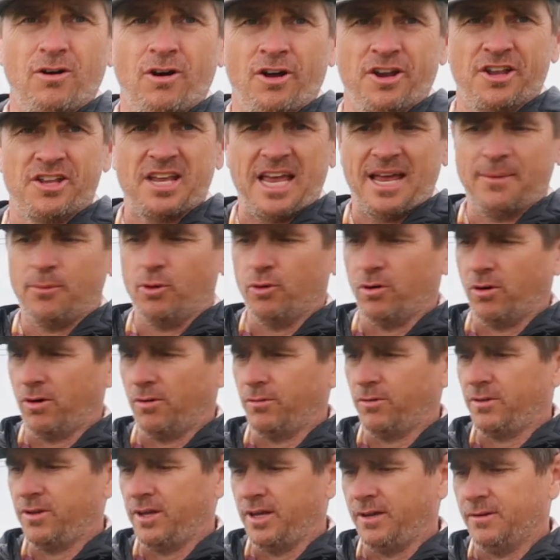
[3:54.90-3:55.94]
on the table or
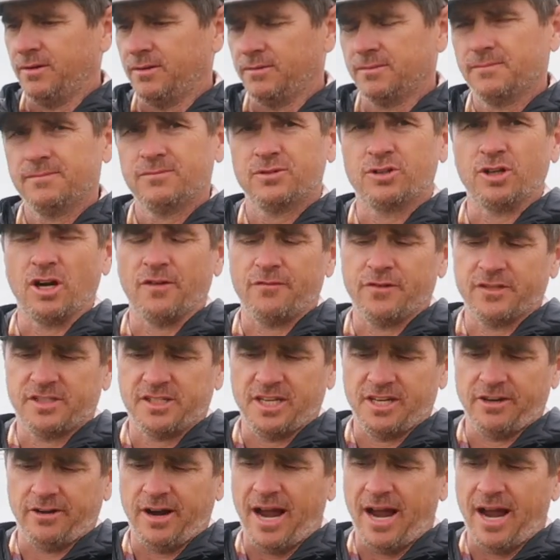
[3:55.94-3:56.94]
the surface.